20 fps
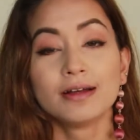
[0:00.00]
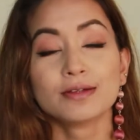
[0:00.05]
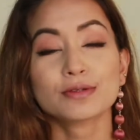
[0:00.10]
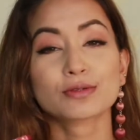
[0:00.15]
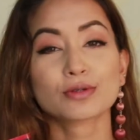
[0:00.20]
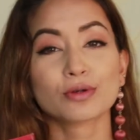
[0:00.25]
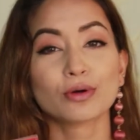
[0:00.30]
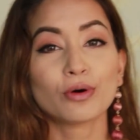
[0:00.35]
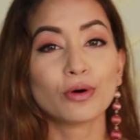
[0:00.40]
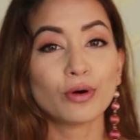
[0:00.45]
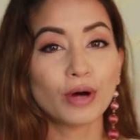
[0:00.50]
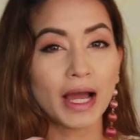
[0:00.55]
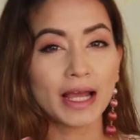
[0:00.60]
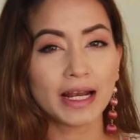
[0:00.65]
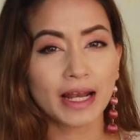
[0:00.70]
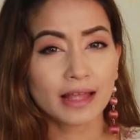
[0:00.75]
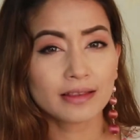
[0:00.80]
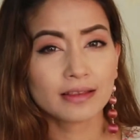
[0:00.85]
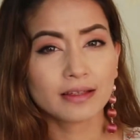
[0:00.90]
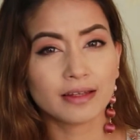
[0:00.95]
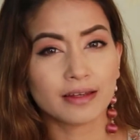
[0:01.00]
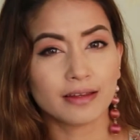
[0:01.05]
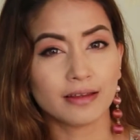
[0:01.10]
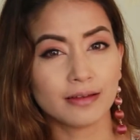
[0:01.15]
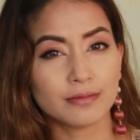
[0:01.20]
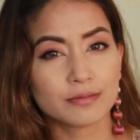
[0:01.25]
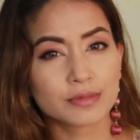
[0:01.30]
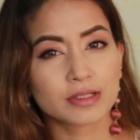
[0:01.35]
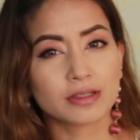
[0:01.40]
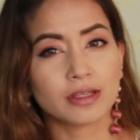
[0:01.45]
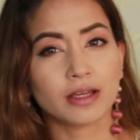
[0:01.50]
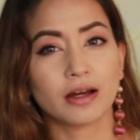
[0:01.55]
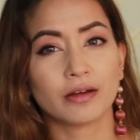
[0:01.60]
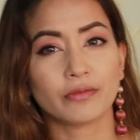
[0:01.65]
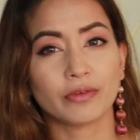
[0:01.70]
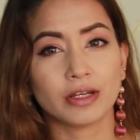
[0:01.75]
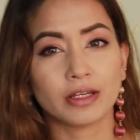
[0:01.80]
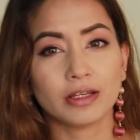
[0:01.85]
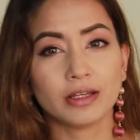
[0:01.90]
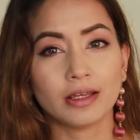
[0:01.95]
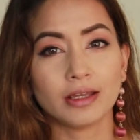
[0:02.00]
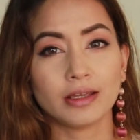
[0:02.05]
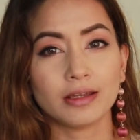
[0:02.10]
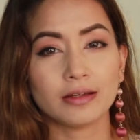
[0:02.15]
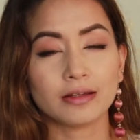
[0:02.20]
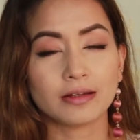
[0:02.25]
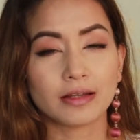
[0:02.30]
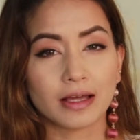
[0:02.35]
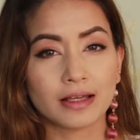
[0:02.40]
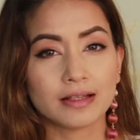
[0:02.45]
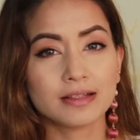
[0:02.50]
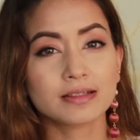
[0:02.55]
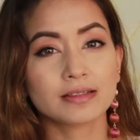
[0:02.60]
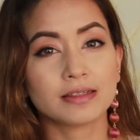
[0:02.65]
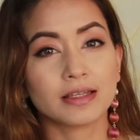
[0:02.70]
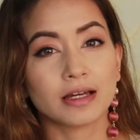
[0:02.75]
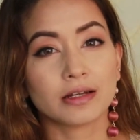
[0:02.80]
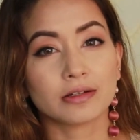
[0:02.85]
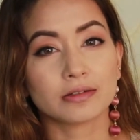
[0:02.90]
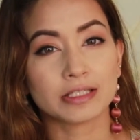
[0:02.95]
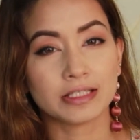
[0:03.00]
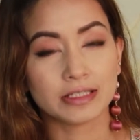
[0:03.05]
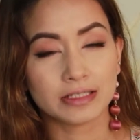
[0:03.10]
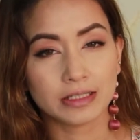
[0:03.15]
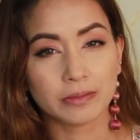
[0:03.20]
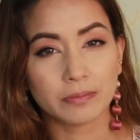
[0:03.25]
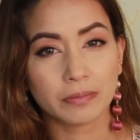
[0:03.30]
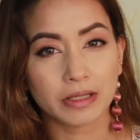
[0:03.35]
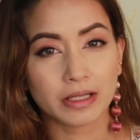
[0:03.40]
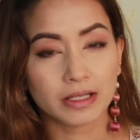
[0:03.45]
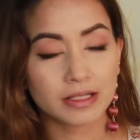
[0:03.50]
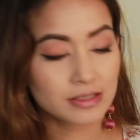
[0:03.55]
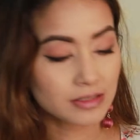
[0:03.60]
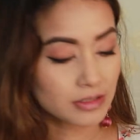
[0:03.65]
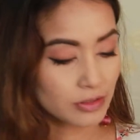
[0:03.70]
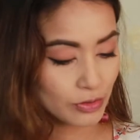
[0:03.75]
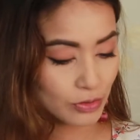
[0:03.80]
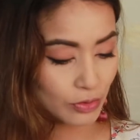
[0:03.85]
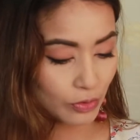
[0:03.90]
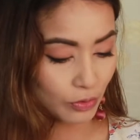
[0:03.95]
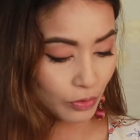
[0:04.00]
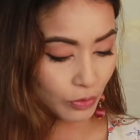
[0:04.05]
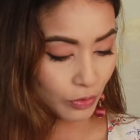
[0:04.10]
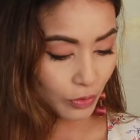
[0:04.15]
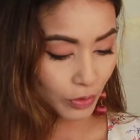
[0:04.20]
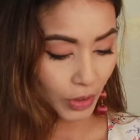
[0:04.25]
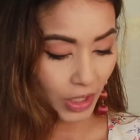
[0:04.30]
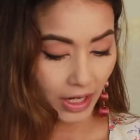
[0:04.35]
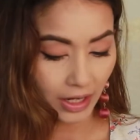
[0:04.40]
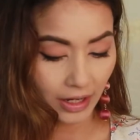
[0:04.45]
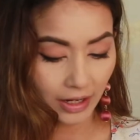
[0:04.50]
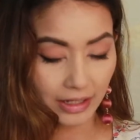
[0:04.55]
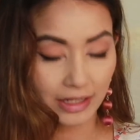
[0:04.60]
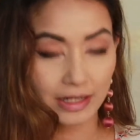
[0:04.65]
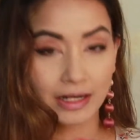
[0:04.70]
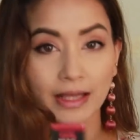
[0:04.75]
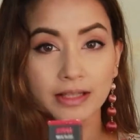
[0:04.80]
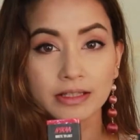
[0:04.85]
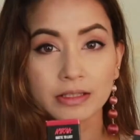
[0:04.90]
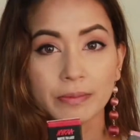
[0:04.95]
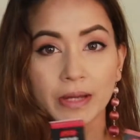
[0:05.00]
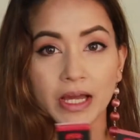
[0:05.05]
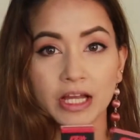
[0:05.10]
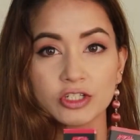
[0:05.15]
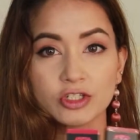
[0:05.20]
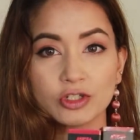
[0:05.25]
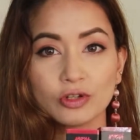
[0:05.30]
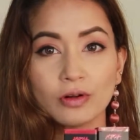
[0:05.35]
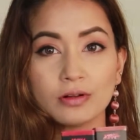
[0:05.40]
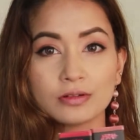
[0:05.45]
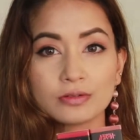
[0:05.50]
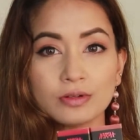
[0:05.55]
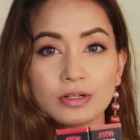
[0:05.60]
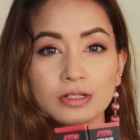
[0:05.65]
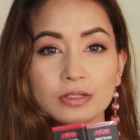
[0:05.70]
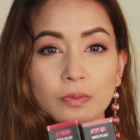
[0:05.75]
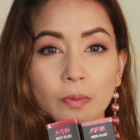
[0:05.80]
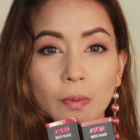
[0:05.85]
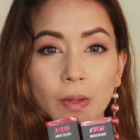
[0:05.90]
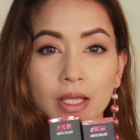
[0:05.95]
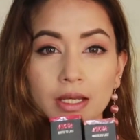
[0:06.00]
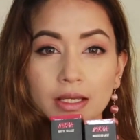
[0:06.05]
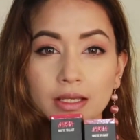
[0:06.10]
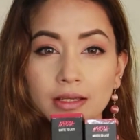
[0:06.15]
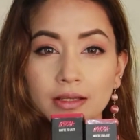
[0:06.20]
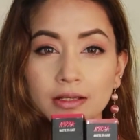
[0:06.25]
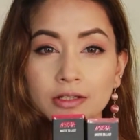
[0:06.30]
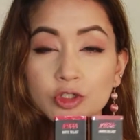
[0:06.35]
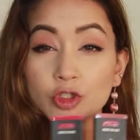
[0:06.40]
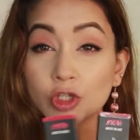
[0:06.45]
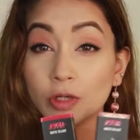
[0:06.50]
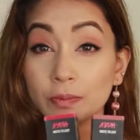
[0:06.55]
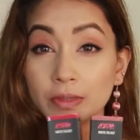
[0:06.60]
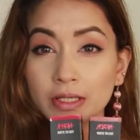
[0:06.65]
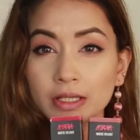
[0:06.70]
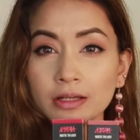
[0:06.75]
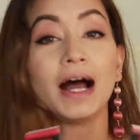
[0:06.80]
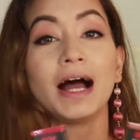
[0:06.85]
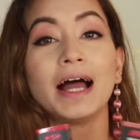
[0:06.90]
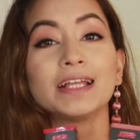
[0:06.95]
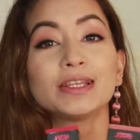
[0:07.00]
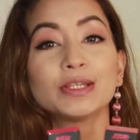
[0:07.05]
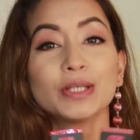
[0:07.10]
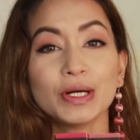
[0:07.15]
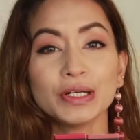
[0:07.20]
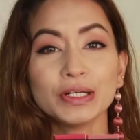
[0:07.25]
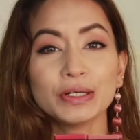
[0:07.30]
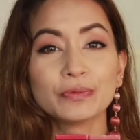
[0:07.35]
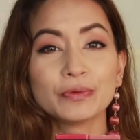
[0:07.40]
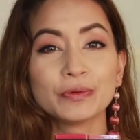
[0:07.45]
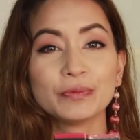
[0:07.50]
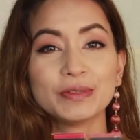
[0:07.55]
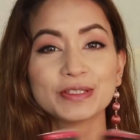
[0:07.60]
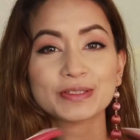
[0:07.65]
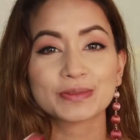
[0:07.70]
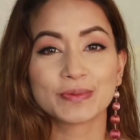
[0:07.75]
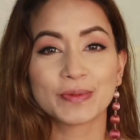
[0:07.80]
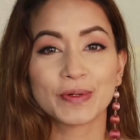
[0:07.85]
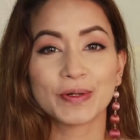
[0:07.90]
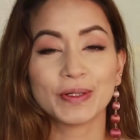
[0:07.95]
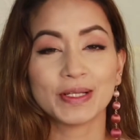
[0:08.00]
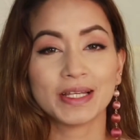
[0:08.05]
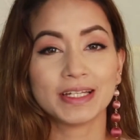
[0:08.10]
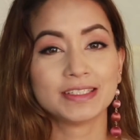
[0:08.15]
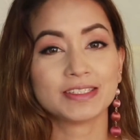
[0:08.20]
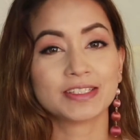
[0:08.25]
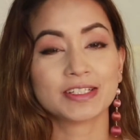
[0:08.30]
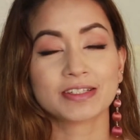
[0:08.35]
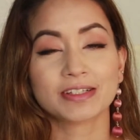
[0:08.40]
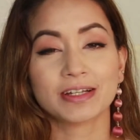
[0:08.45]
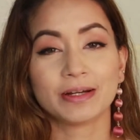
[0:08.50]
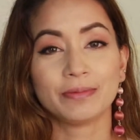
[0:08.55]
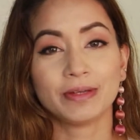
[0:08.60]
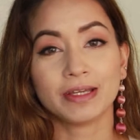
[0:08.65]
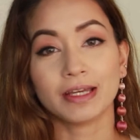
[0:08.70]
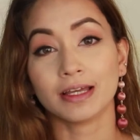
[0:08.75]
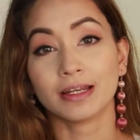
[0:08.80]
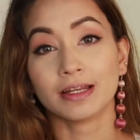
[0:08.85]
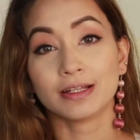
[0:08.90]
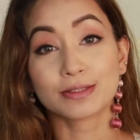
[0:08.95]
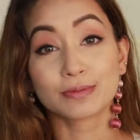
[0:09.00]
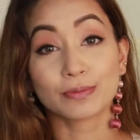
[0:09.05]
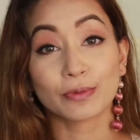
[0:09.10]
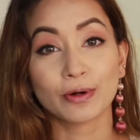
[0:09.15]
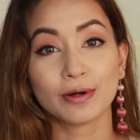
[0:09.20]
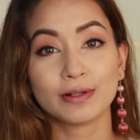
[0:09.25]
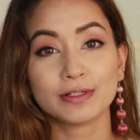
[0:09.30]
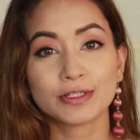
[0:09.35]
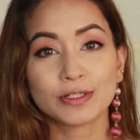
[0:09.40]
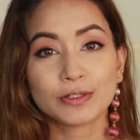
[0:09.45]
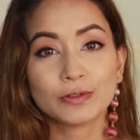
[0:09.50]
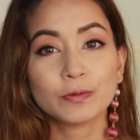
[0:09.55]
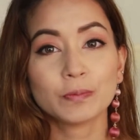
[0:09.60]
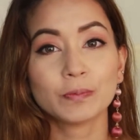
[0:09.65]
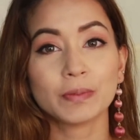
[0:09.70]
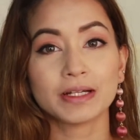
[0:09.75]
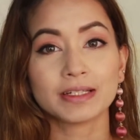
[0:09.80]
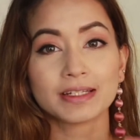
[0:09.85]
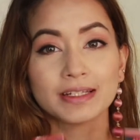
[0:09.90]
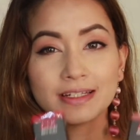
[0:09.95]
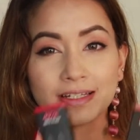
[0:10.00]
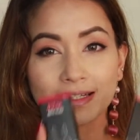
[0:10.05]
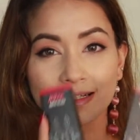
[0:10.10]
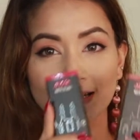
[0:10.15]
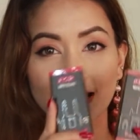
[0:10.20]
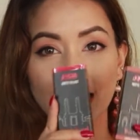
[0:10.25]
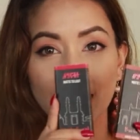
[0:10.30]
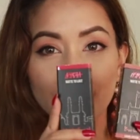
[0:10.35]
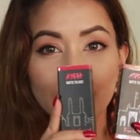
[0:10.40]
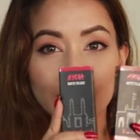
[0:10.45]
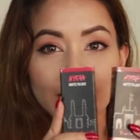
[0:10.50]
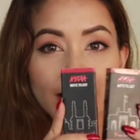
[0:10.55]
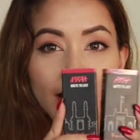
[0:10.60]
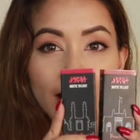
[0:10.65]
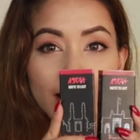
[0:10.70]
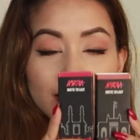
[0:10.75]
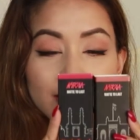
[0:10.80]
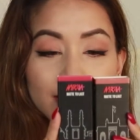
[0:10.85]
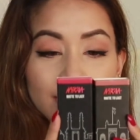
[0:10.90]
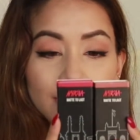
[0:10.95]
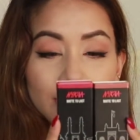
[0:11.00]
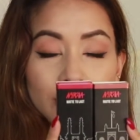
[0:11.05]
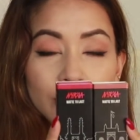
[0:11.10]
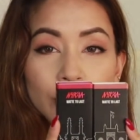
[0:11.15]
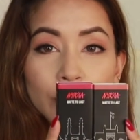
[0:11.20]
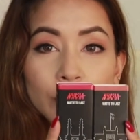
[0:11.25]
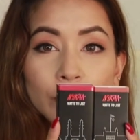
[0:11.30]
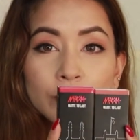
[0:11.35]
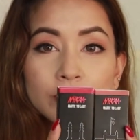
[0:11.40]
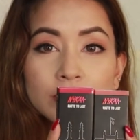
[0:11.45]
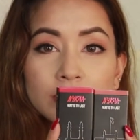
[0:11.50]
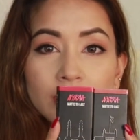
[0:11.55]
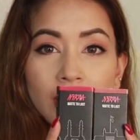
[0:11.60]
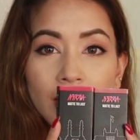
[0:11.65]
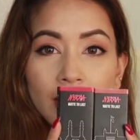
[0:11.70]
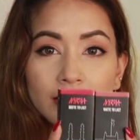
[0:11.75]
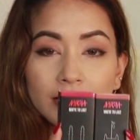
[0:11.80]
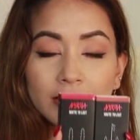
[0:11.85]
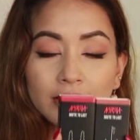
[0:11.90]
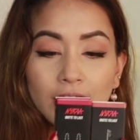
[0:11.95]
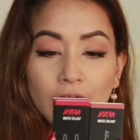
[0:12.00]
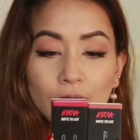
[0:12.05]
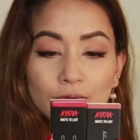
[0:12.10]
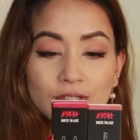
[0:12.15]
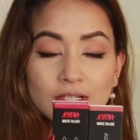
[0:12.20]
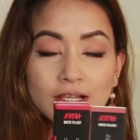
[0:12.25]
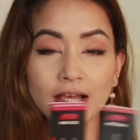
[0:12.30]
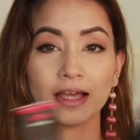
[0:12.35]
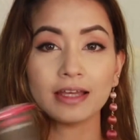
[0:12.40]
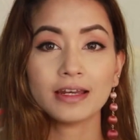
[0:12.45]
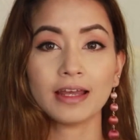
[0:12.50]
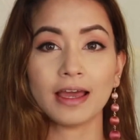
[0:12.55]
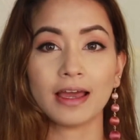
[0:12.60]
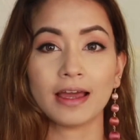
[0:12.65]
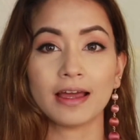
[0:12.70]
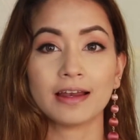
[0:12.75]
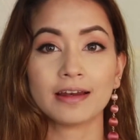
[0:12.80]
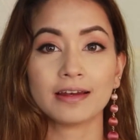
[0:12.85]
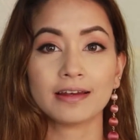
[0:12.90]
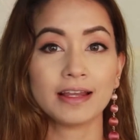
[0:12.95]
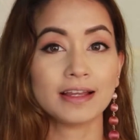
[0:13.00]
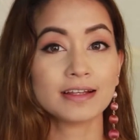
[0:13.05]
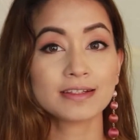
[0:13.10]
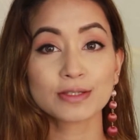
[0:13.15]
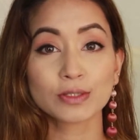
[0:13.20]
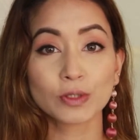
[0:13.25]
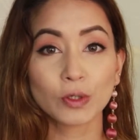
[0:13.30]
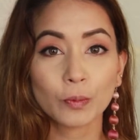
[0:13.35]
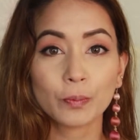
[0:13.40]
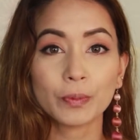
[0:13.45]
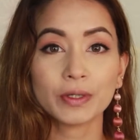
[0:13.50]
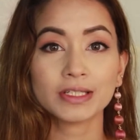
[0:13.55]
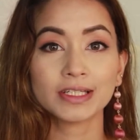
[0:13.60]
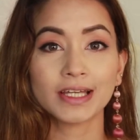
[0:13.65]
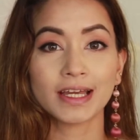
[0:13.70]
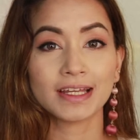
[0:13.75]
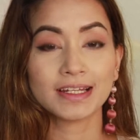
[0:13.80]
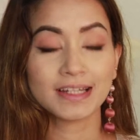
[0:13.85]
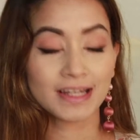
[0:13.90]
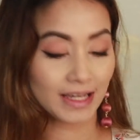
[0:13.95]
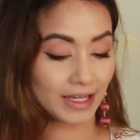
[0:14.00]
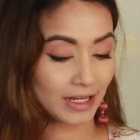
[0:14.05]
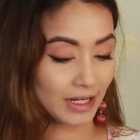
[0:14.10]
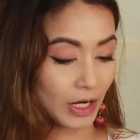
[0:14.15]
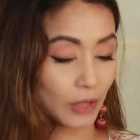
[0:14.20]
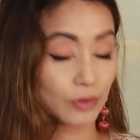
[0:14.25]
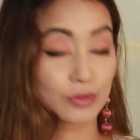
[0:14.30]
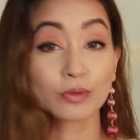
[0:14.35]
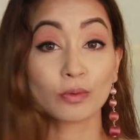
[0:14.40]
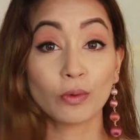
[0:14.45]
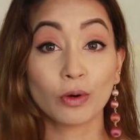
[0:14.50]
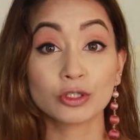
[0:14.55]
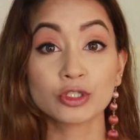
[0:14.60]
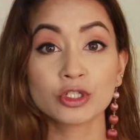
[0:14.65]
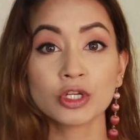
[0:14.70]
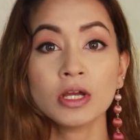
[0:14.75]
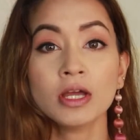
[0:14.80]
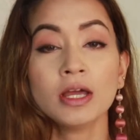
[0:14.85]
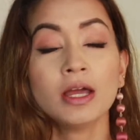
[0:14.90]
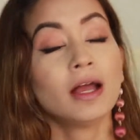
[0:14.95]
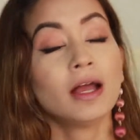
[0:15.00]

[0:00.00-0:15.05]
So I like the names, they are very nice. They are city based, so I like the packaging also. It's very chubby. I thought it would be small and just coming in a small tube, but it is having that a cute carton outside. And let's open and now swatch.